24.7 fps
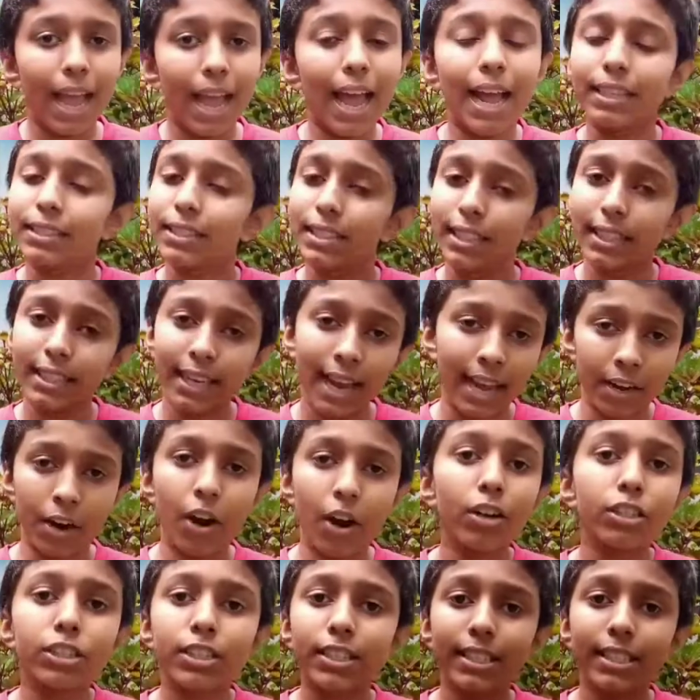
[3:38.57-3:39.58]
as she
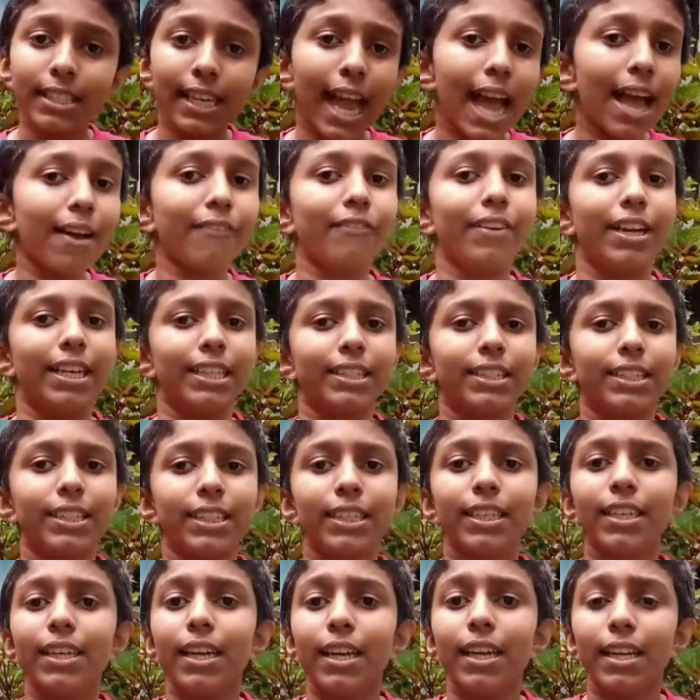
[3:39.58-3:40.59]
cannot scavenge
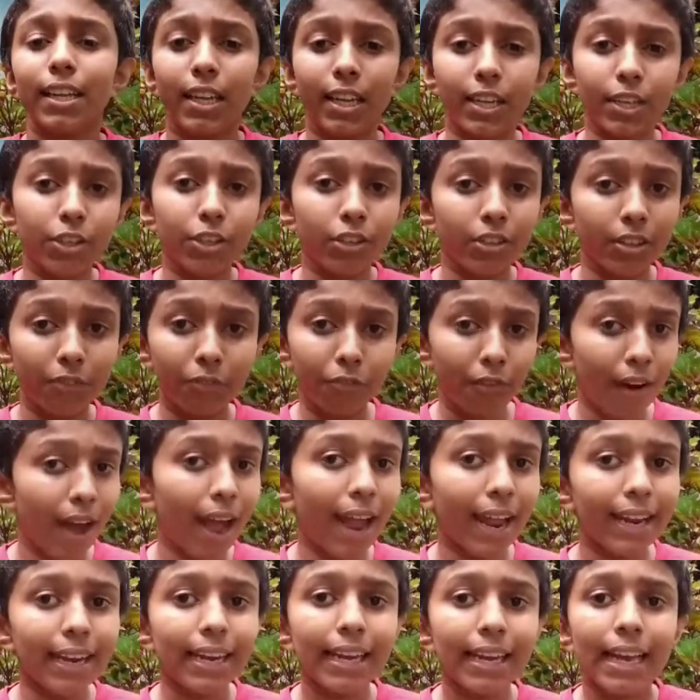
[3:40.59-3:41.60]
into the
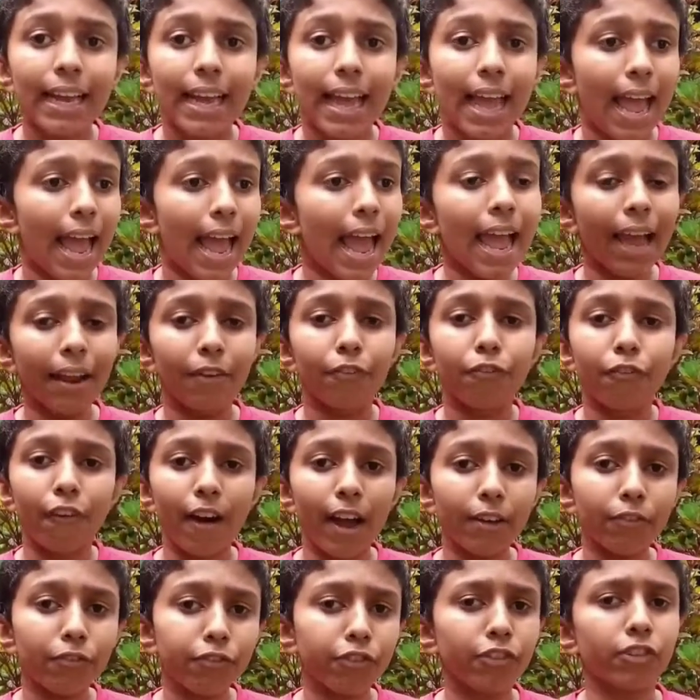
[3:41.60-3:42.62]
wild and
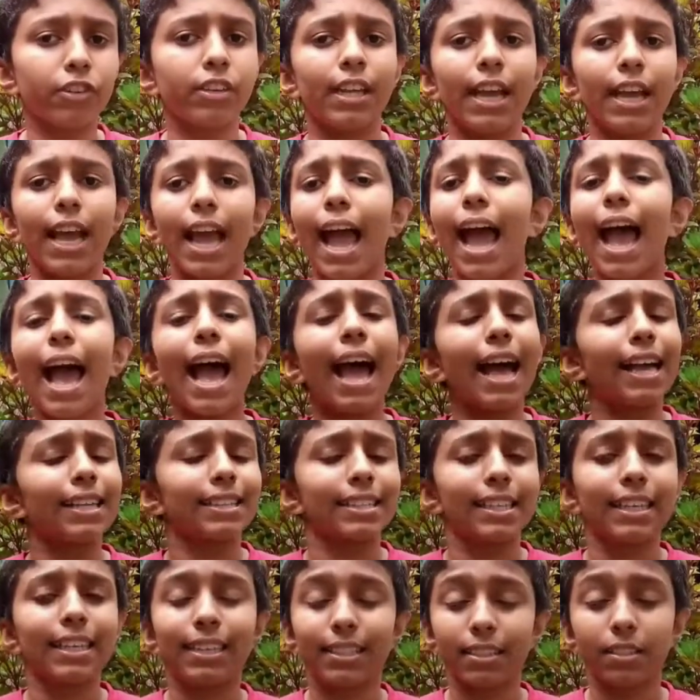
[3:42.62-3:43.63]
find food,
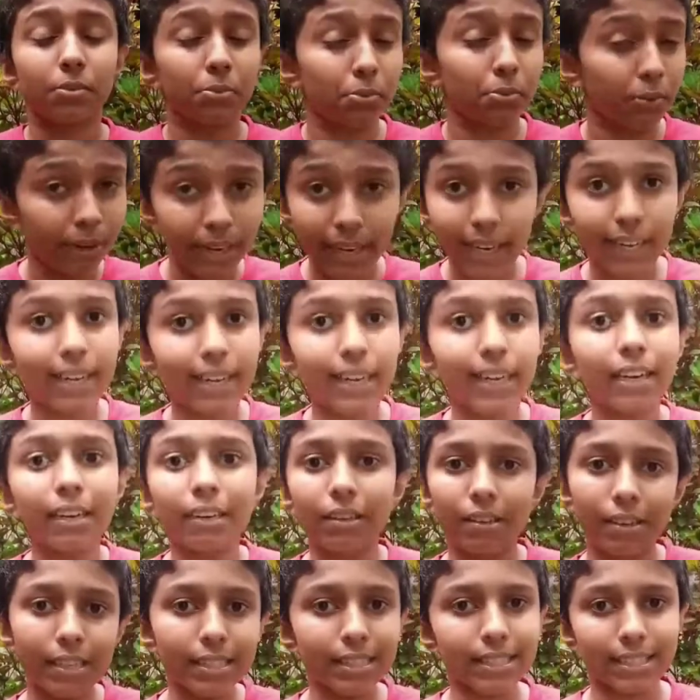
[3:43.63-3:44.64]
as it is
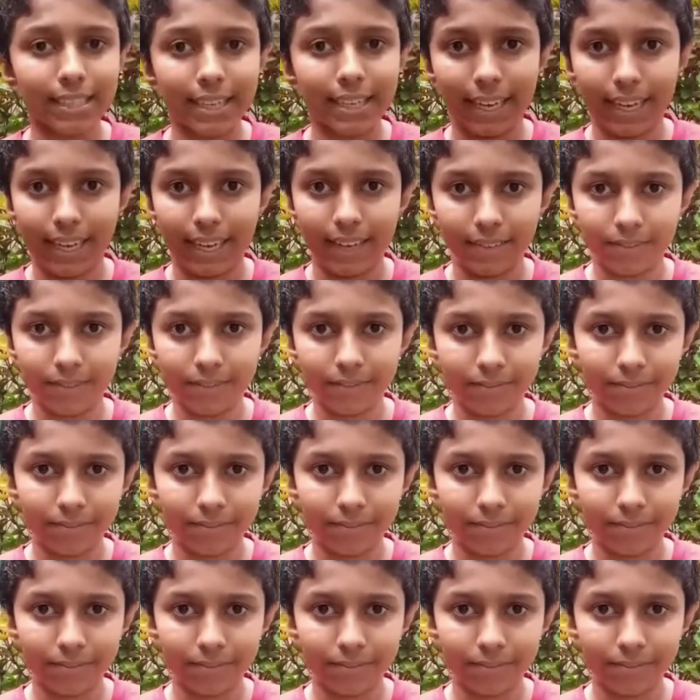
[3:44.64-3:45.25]
really risky.